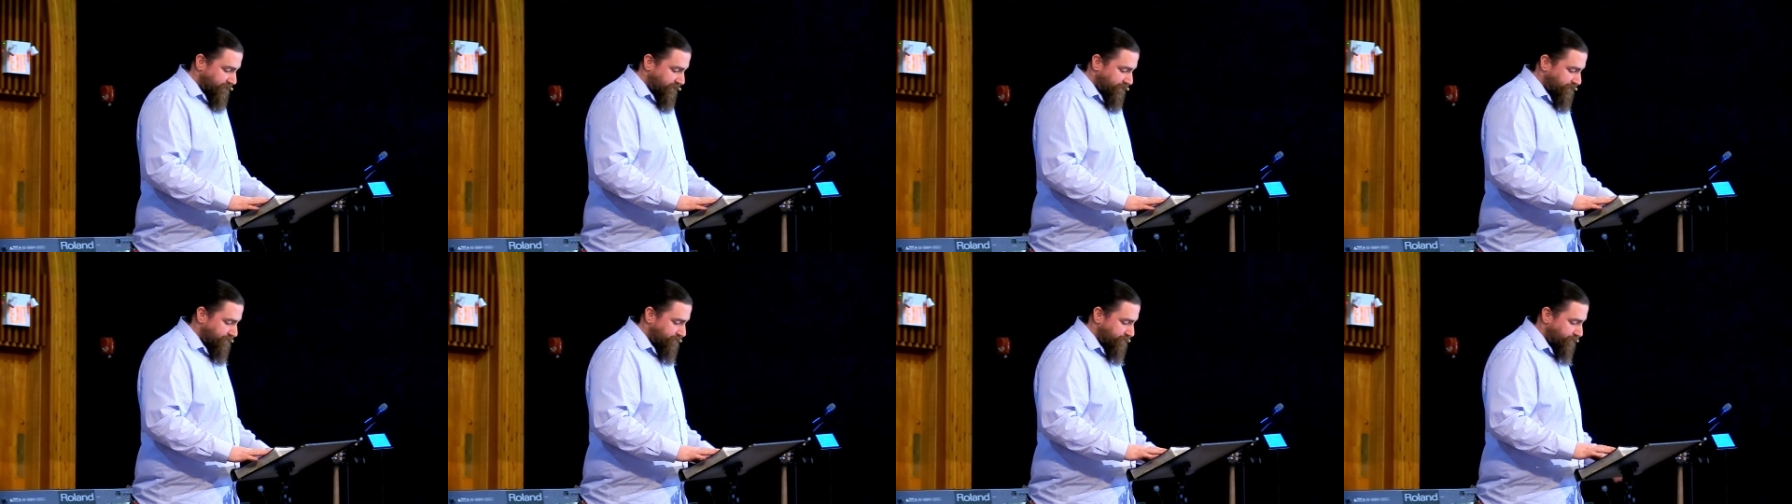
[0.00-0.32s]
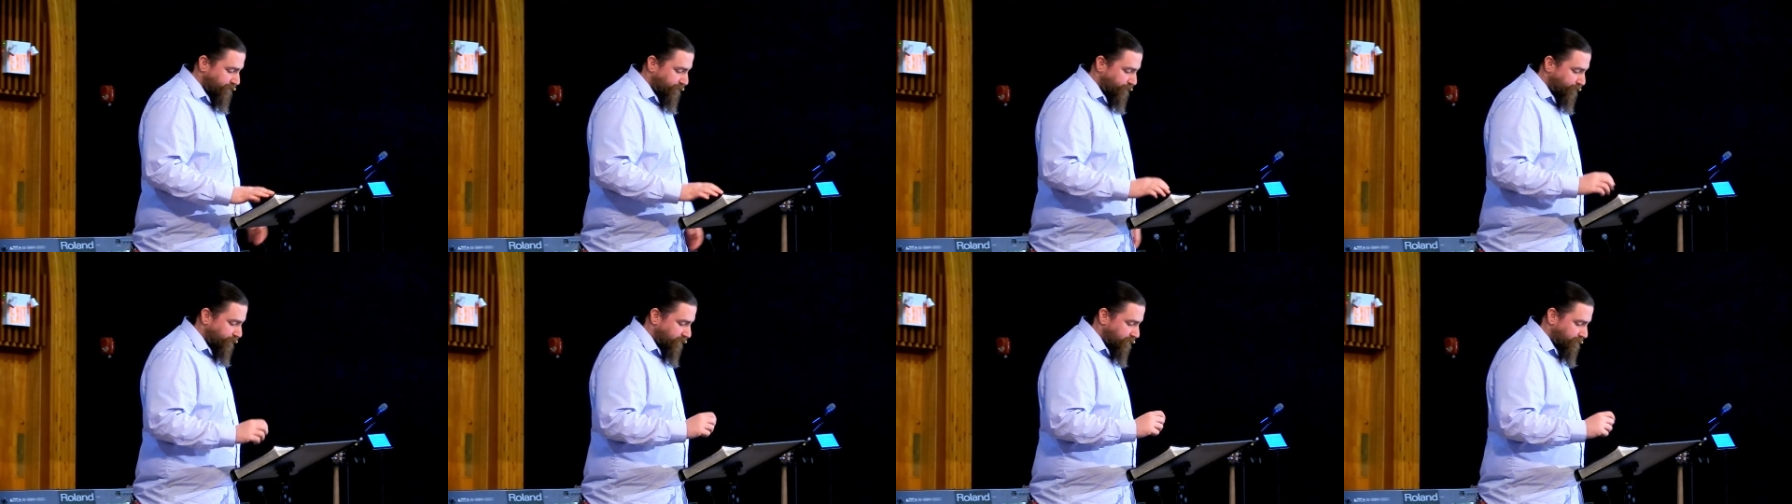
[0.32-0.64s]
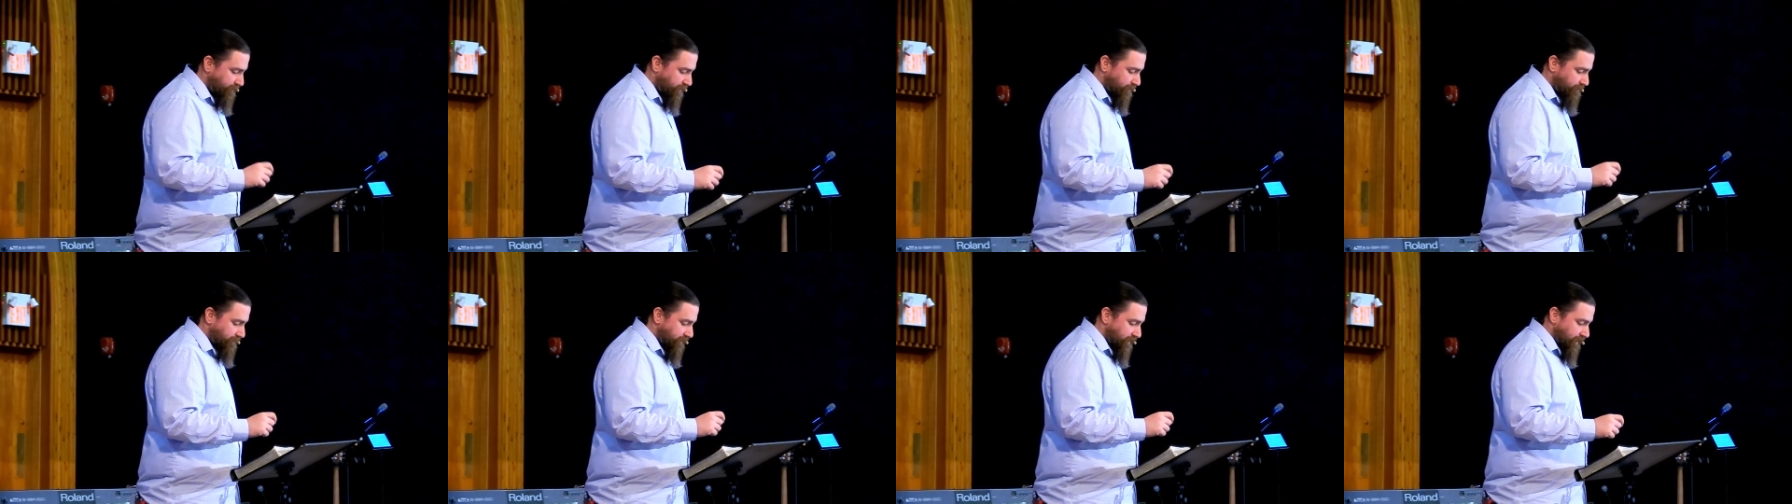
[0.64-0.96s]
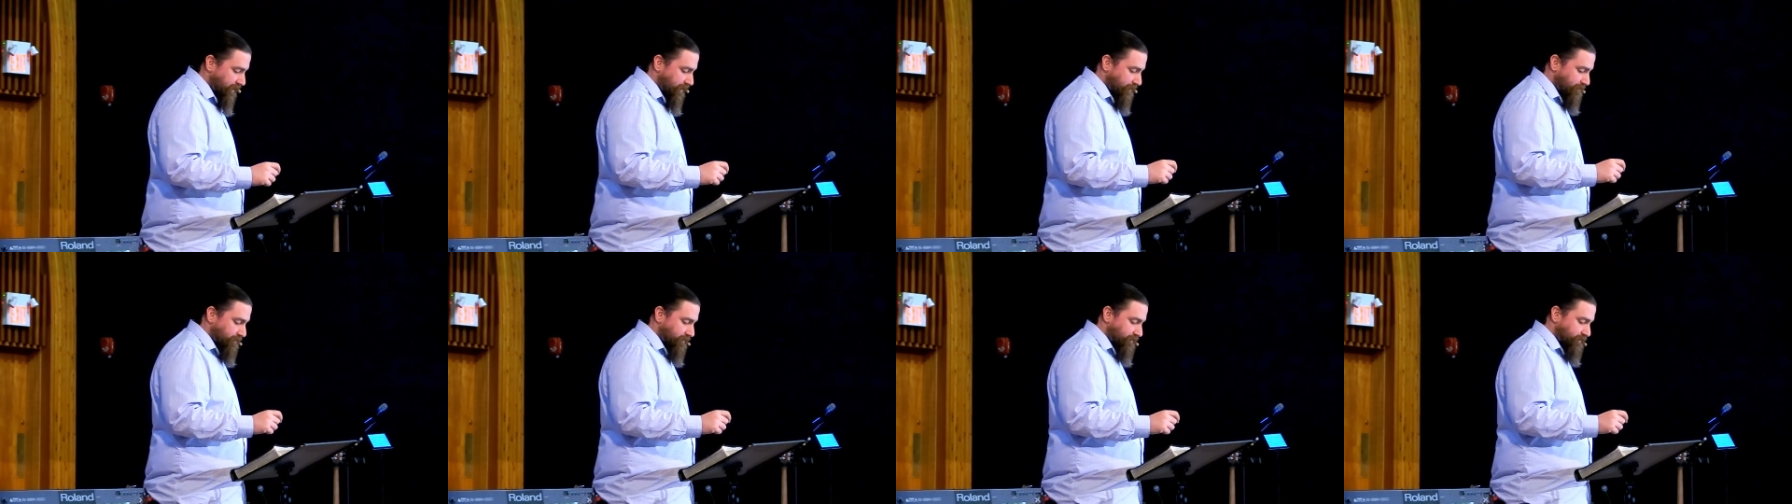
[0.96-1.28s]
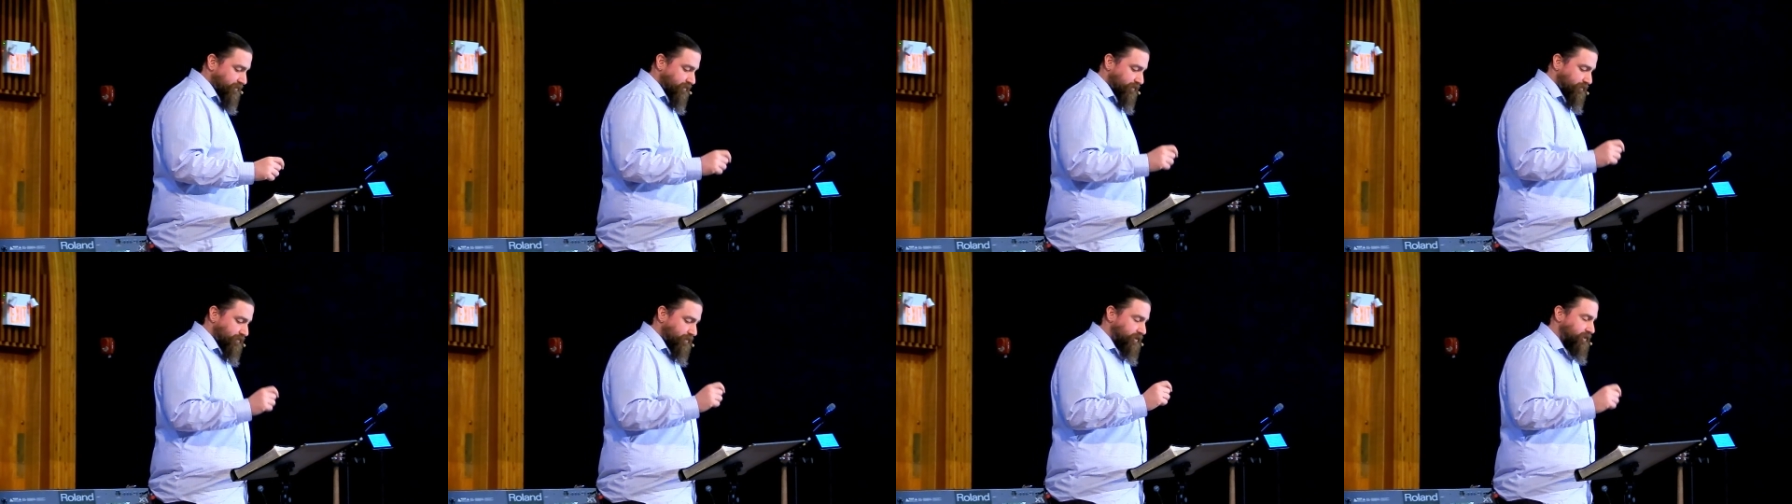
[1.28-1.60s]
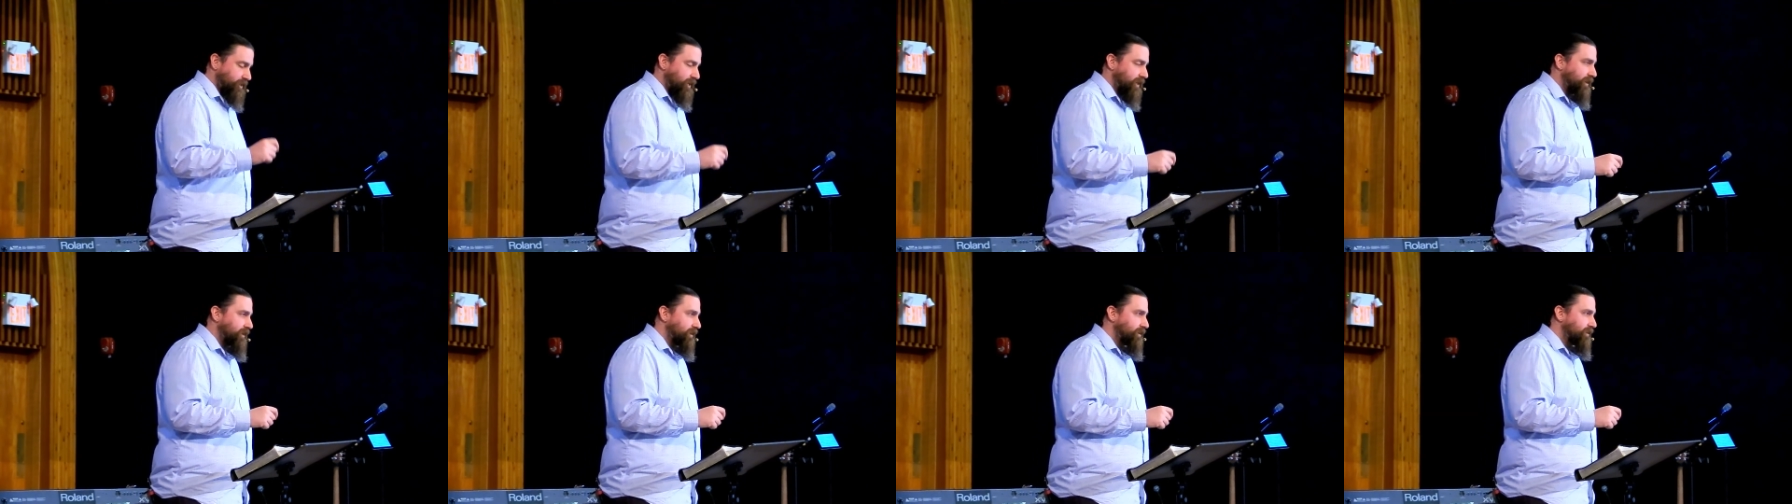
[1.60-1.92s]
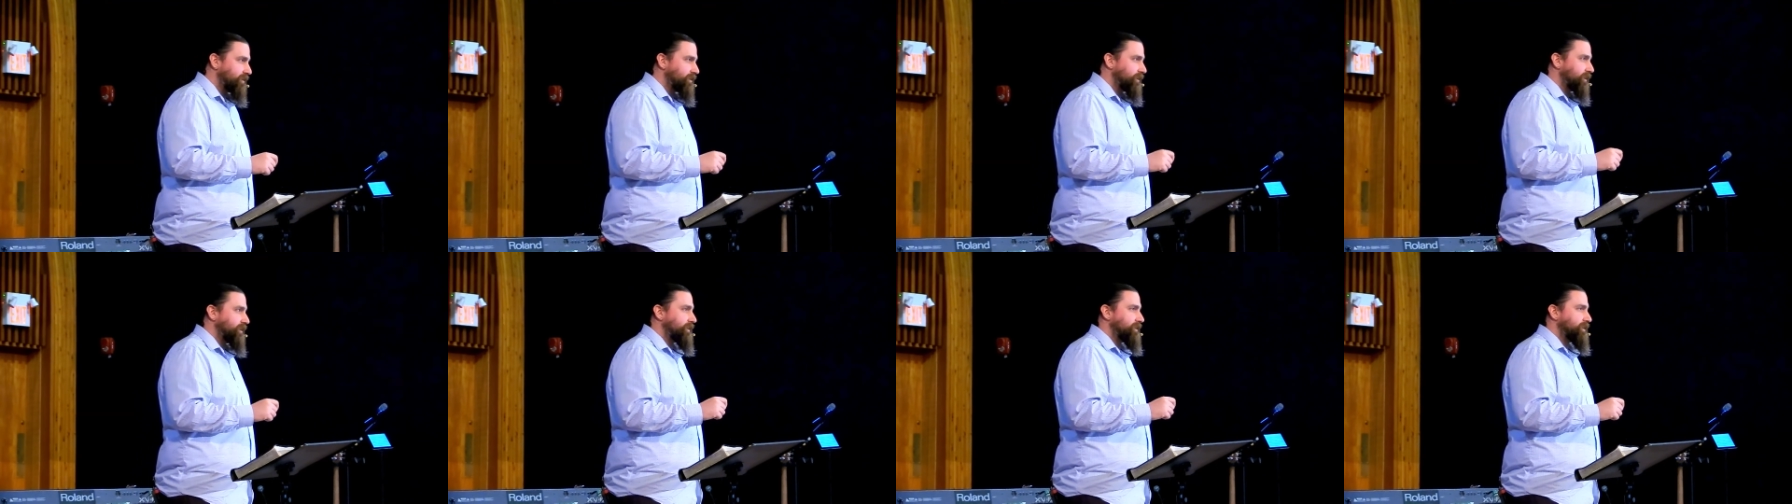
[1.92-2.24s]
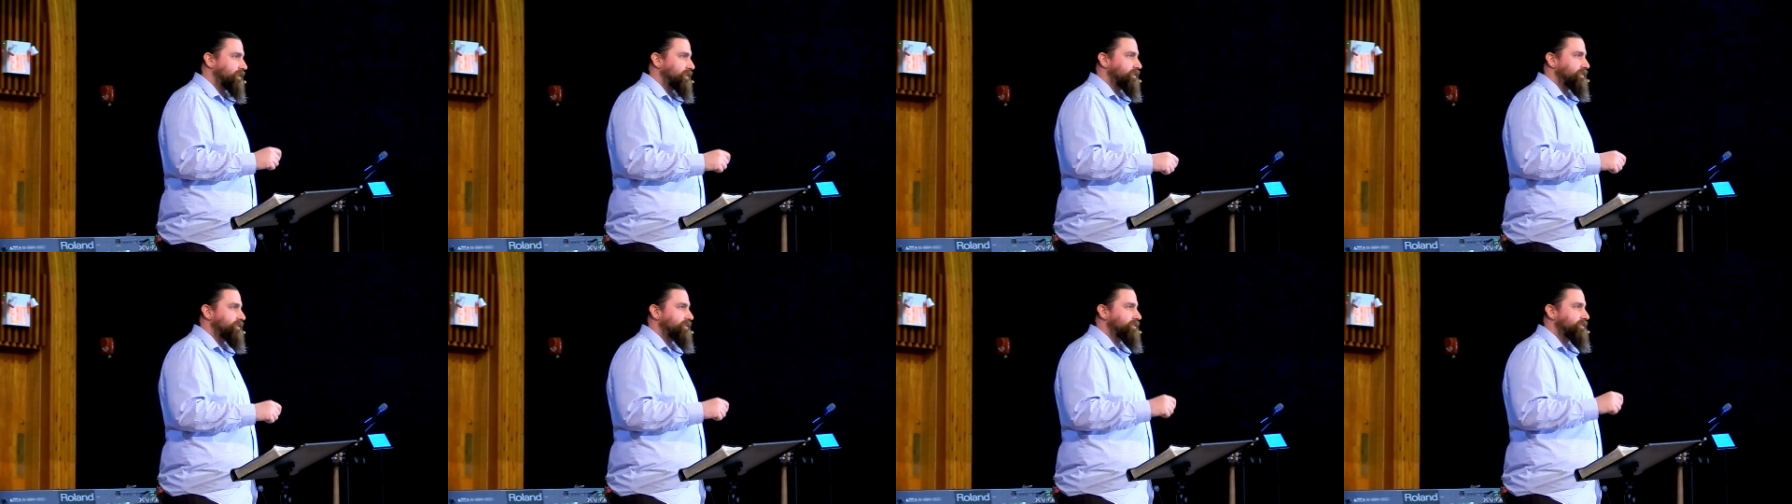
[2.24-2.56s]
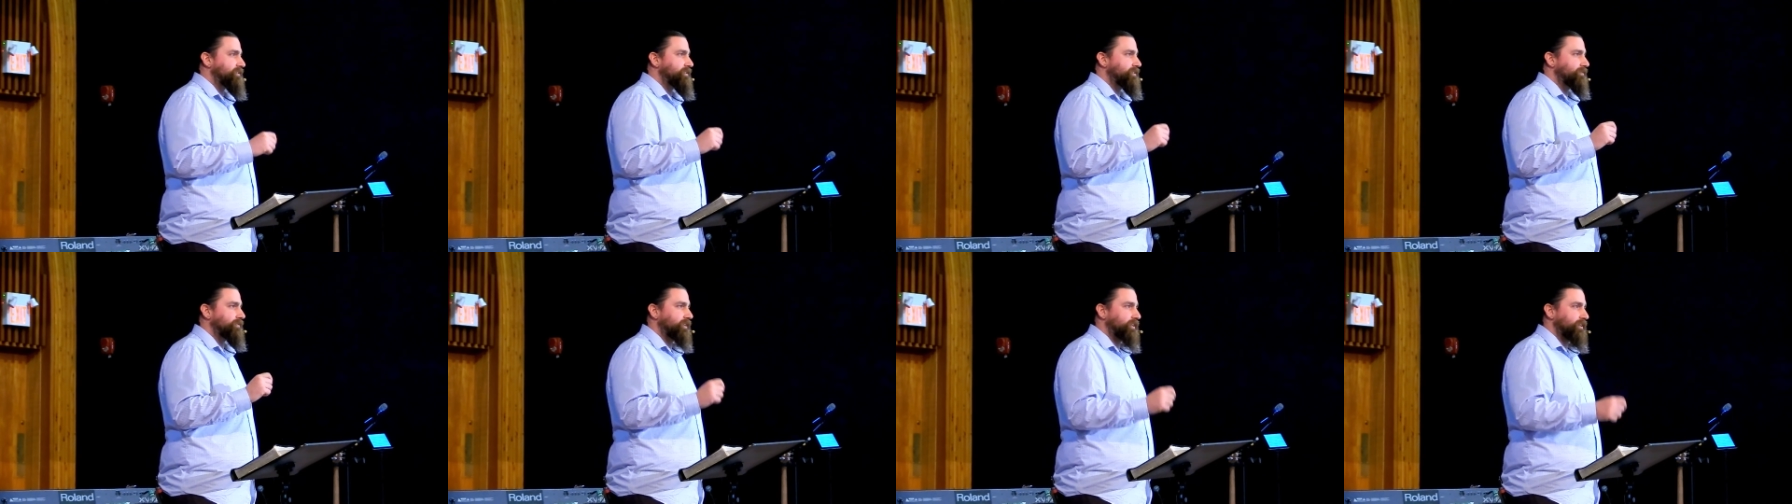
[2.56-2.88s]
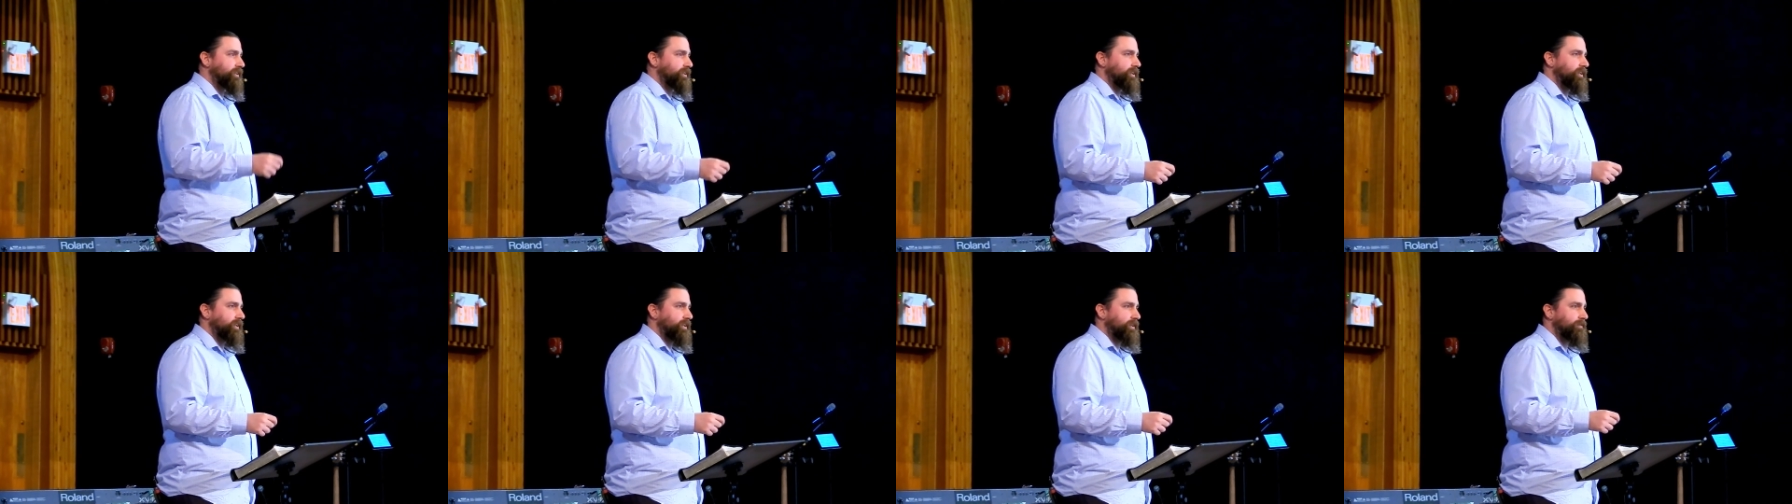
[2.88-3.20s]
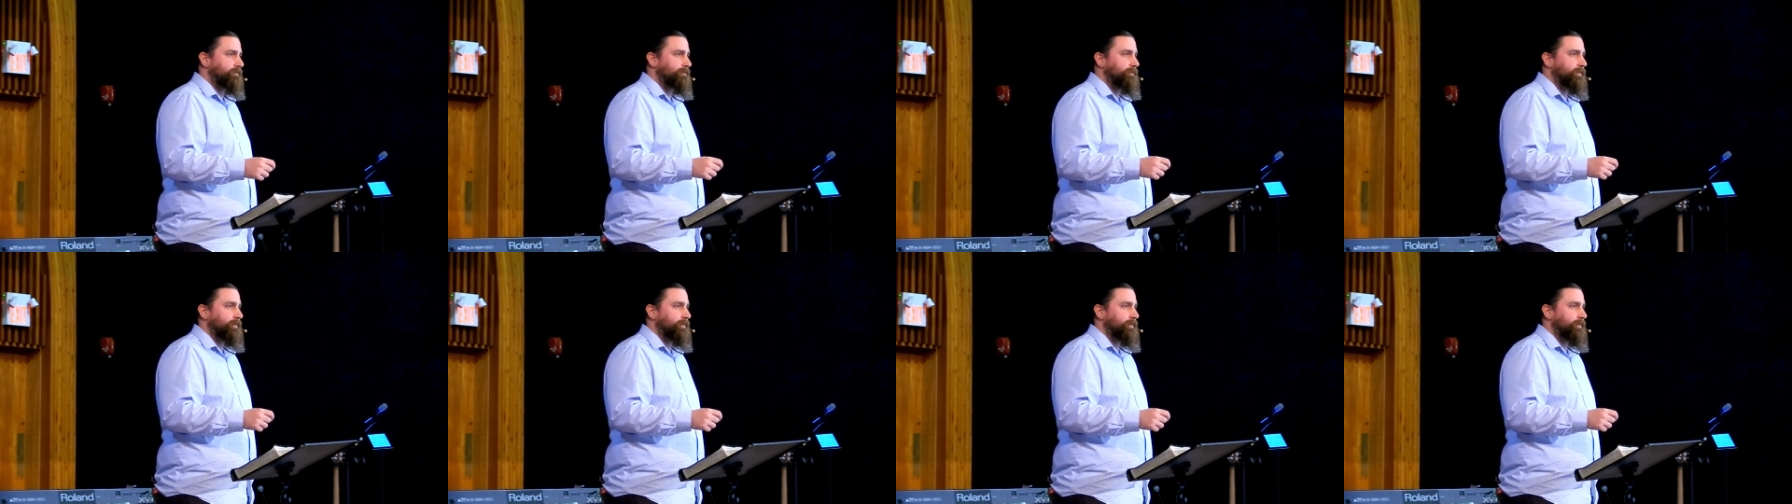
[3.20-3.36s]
so that we may be able to share in his divinity.